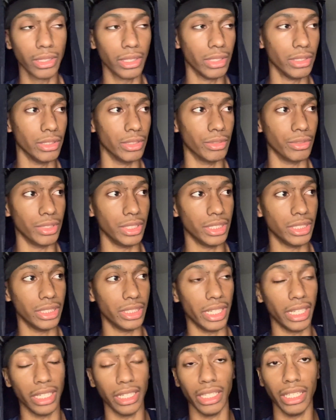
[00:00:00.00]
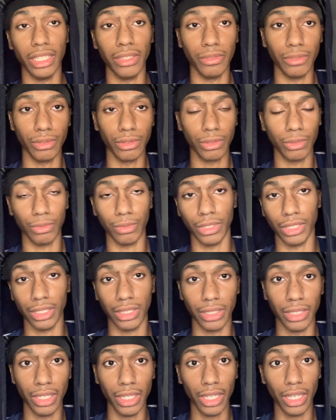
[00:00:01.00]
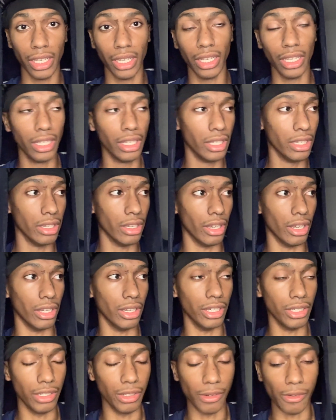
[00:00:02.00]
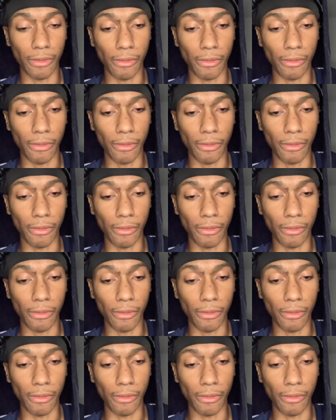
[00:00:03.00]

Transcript: you're reaching that level to where, oh,